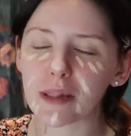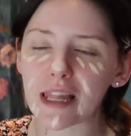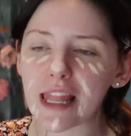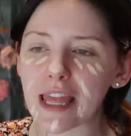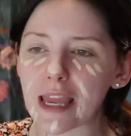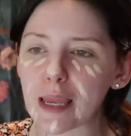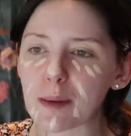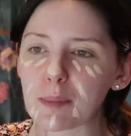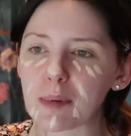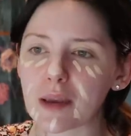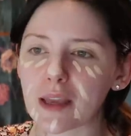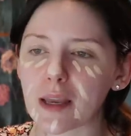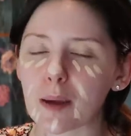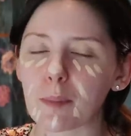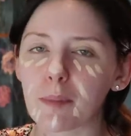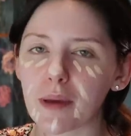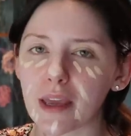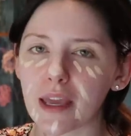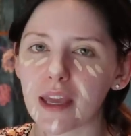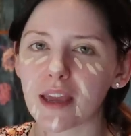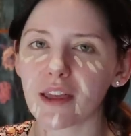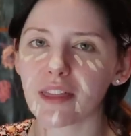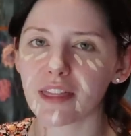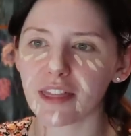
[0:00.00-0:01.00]
play being a
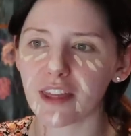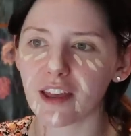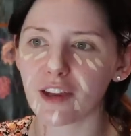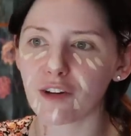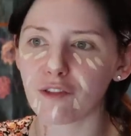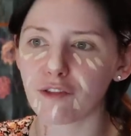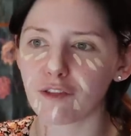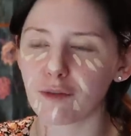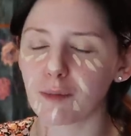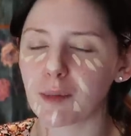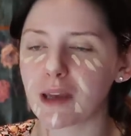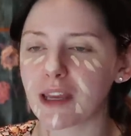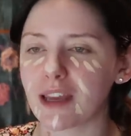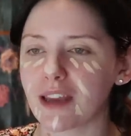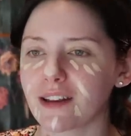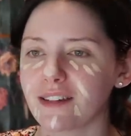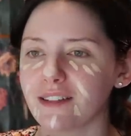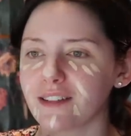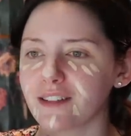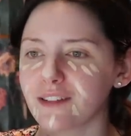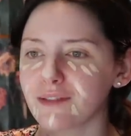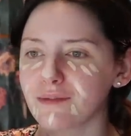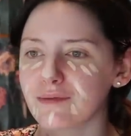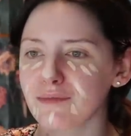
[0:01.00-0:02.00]
big thing for me
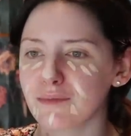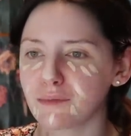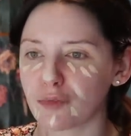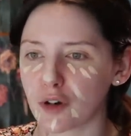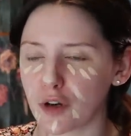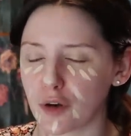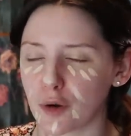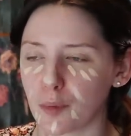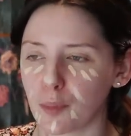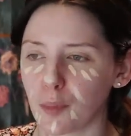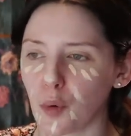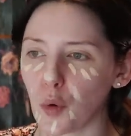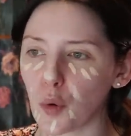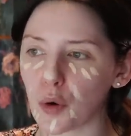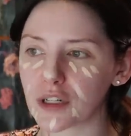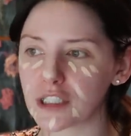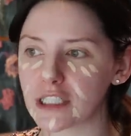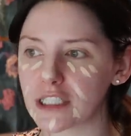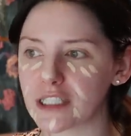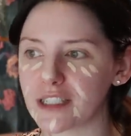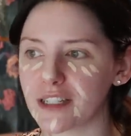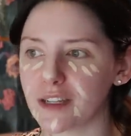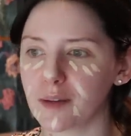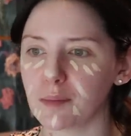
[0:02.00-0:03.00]
and very
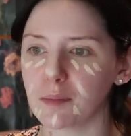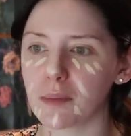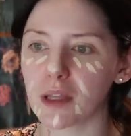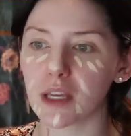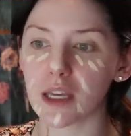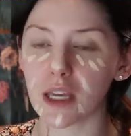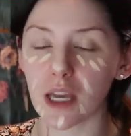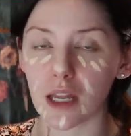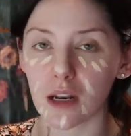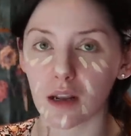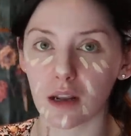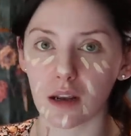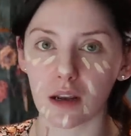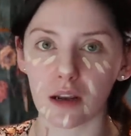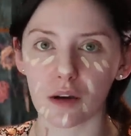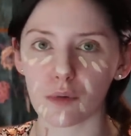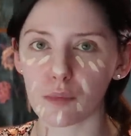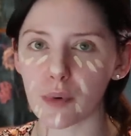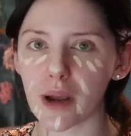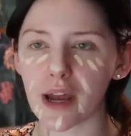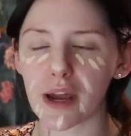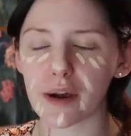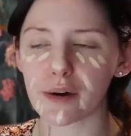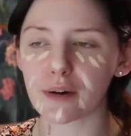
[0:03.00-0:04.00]
important in me getting
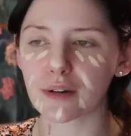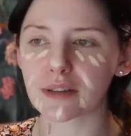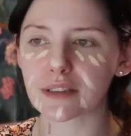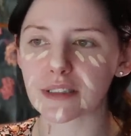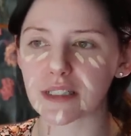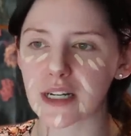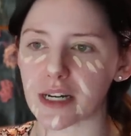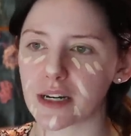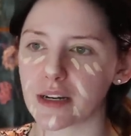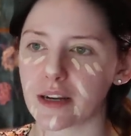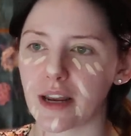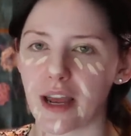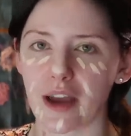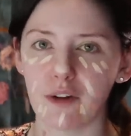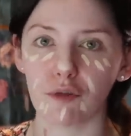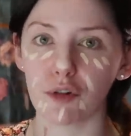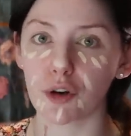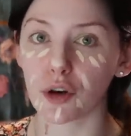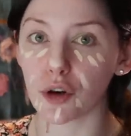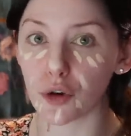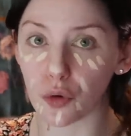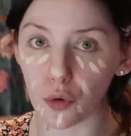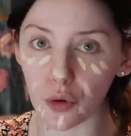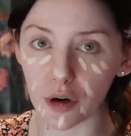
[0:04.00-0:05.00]
aroused and
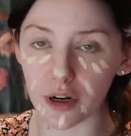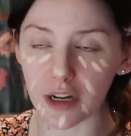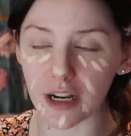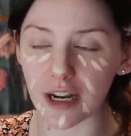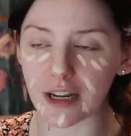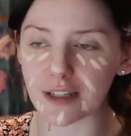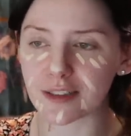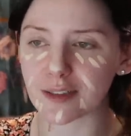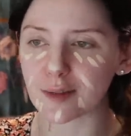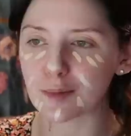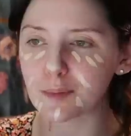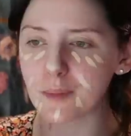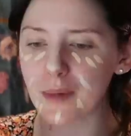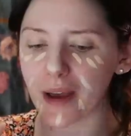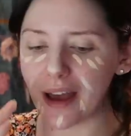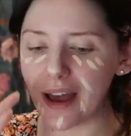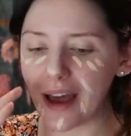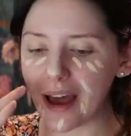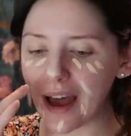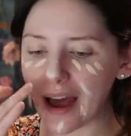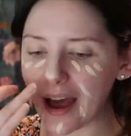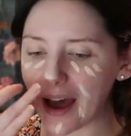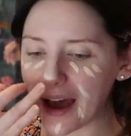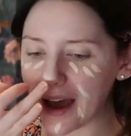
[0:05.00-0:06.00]
having an orgasm.
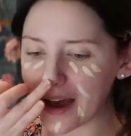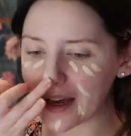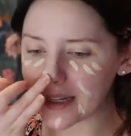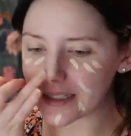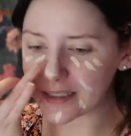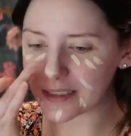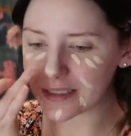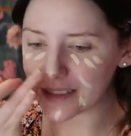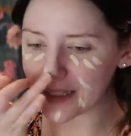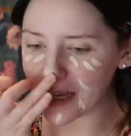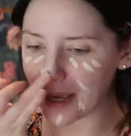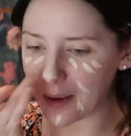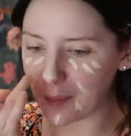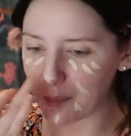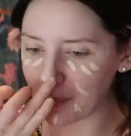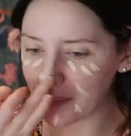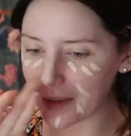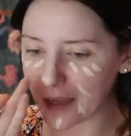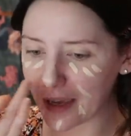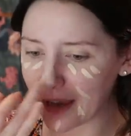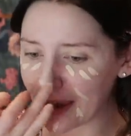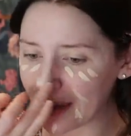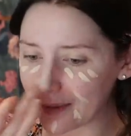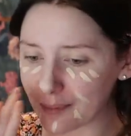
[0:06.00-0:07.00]
And
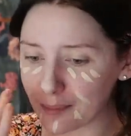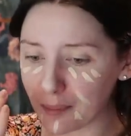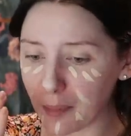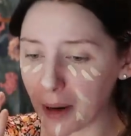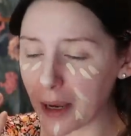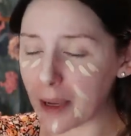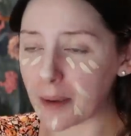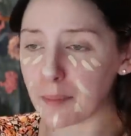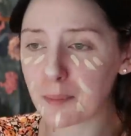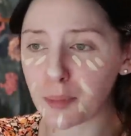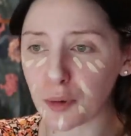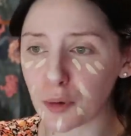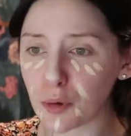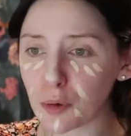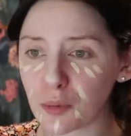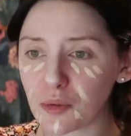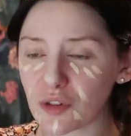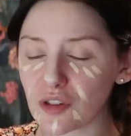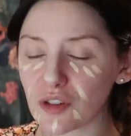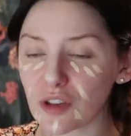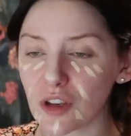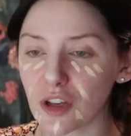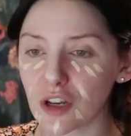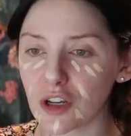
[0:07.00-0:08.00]
yeah, my
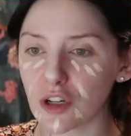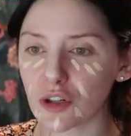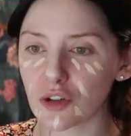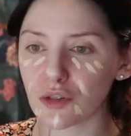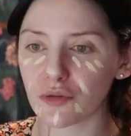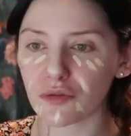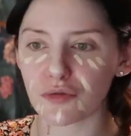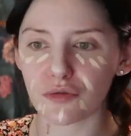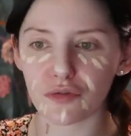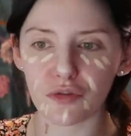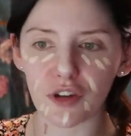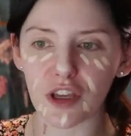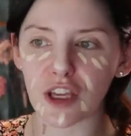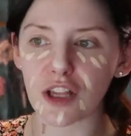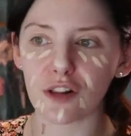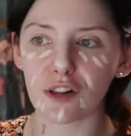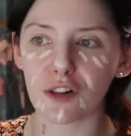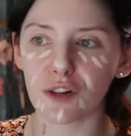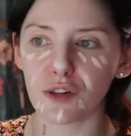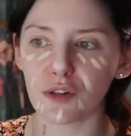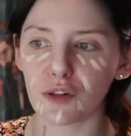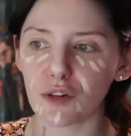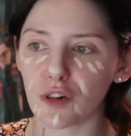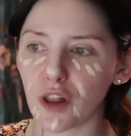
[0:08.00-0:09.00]
boobs
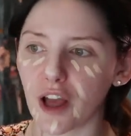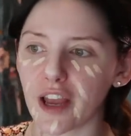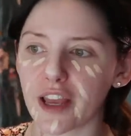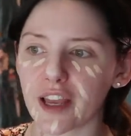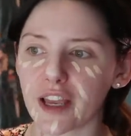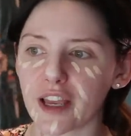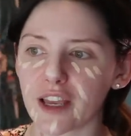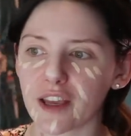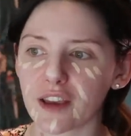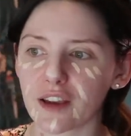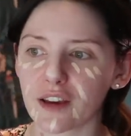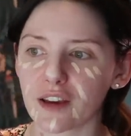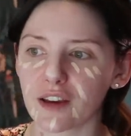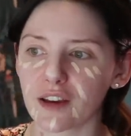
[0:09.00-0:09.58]
feel like